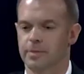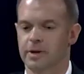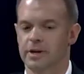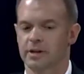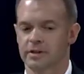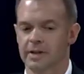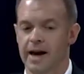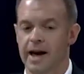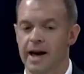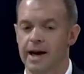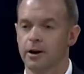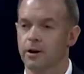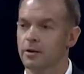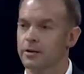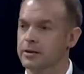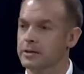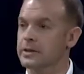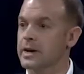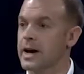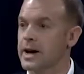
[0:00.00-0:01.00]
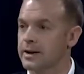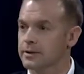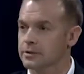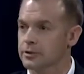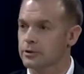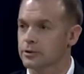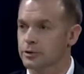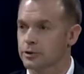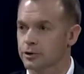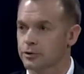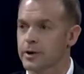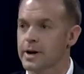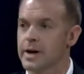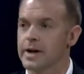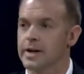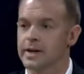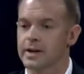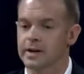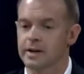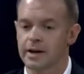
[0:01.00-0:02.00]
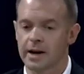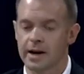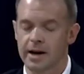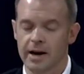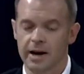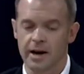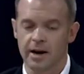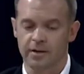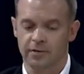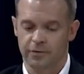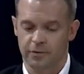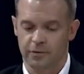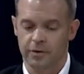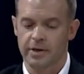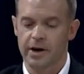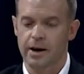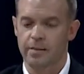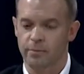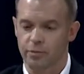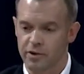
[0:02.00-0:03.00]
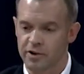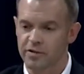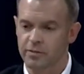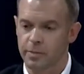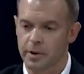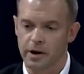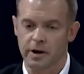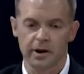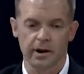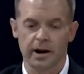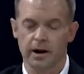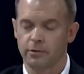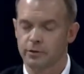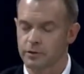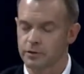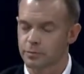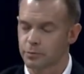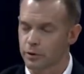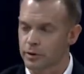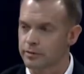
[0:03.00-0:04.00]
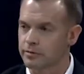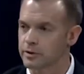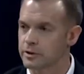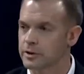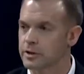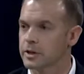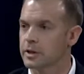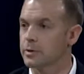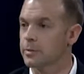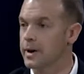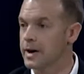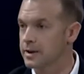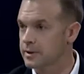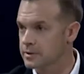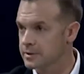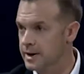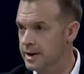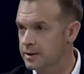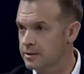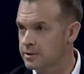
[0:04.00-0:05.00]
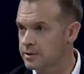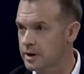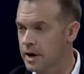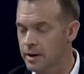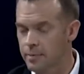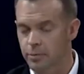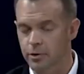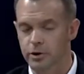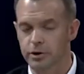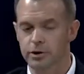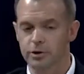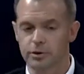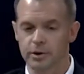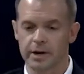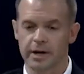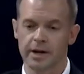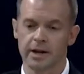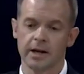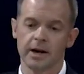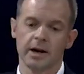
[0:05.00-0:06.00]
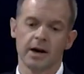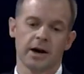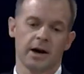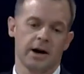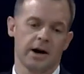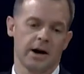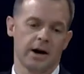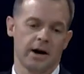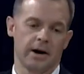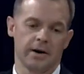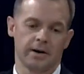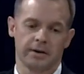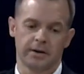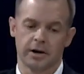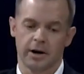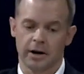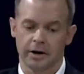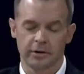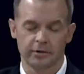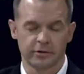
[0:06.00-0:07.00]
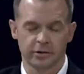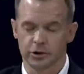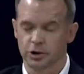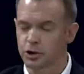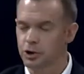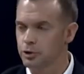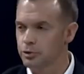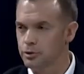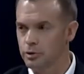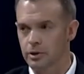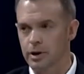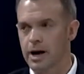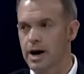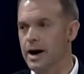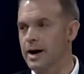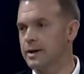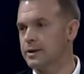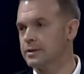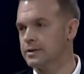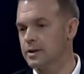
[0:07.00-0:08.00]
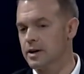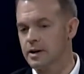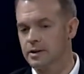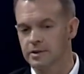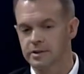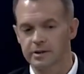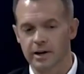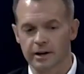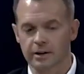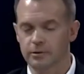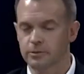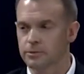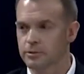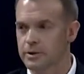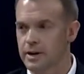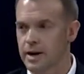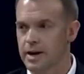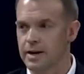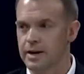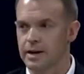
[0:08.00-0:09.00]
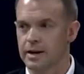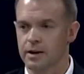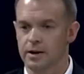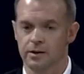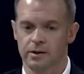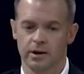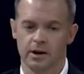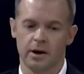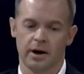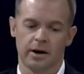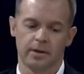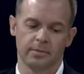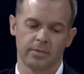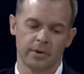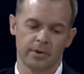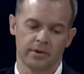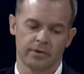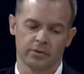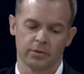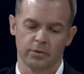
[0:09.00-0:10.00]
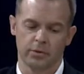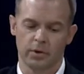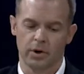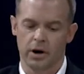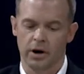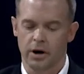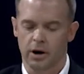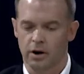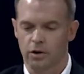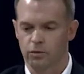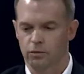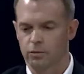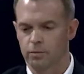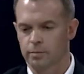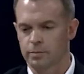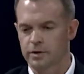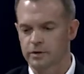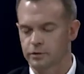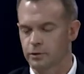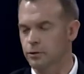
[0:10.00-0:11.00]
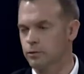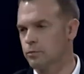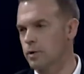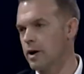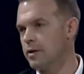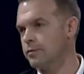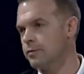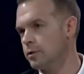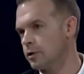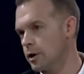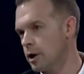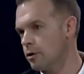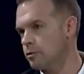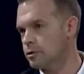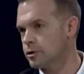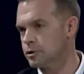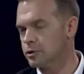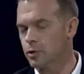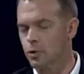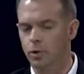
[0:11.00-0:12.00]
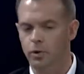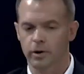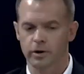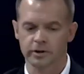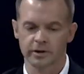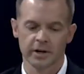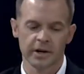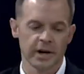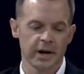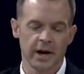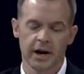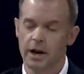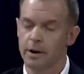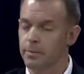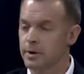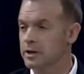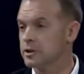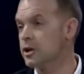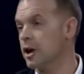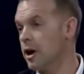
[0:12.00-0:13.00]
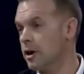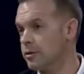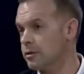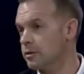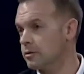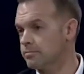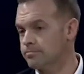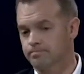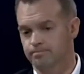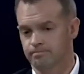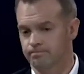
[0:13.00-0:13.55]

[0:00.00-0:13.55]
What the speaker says: because I had all this tactical training, and for that brief period, I was privileged to command a scout sniper unit. I used to shoot a lot as a second lieutenant. I had been through a pistol and rifle coaches course and a bunch of other